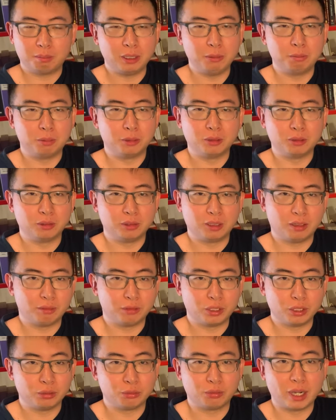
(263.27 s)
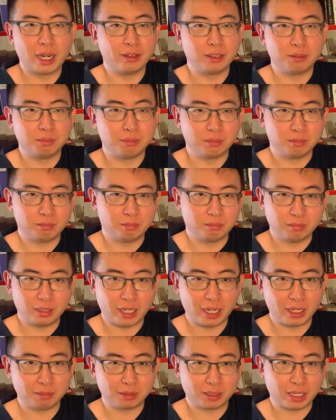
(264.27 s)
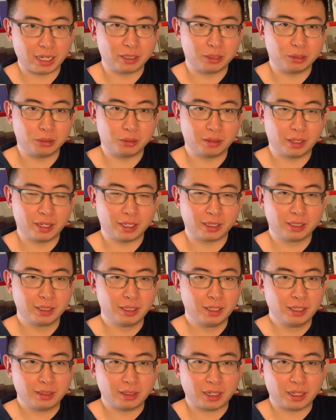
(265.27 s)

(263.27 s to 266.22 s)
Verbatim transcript: people of just random names that you think